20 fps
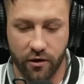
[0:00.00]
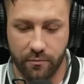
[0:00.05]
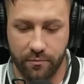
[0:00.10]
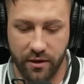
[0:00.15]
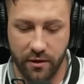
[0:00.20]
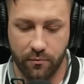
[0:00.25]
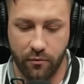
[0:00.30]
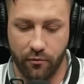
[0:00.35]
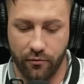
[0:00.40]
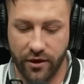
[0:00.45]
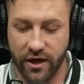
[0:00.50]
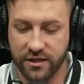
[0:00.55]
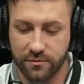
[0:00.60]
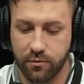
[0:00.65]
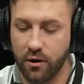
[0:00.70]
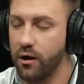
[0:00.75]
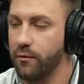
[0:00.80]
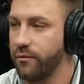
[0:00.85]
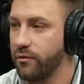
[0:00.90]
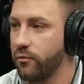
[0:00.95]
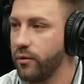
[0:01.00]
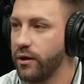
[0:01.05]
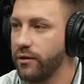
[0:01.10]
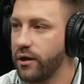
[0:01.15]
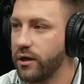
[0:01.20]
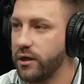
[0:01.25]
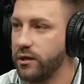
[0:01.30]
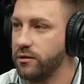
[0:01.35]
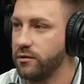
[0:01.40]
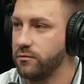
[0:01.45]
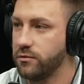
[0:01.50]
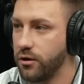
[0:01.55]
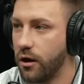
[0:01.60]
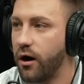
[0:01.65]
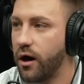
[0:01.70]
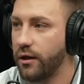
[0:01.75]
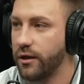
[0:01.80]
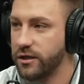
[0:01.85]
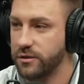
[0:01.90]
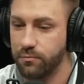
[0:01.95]
of people, that's probably the way that he
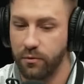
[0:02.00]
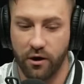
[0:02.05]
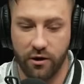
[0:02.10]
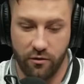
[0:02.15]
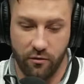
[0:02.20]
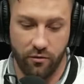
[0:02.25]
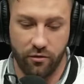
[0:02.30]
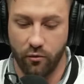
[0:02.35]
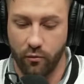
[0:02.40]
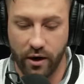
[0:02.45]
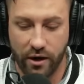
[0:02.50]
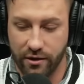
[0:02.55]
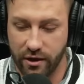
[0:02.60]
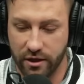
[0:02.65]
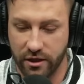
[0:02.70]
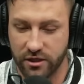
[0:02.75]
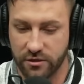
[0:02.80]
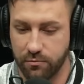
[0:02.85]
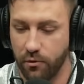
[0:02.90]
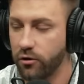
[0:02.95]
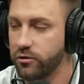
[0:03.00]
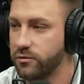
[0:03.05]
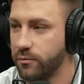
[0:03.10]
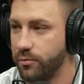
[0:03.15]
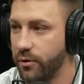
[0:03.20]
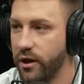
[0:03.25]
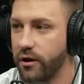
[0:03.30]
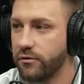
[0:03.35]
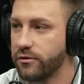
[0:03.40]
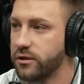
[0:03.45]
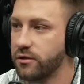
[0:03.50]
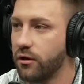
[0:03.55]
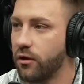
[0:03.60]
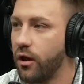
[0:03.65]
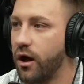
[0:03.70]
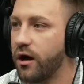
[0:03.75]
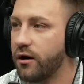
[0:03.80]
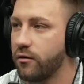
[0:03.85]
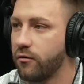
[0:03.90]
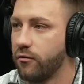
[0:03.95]
taught. That's probably the way that he spoke to players in the
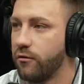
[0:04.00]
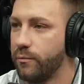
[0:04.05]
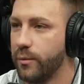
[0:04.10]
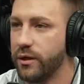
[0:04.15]
locker room.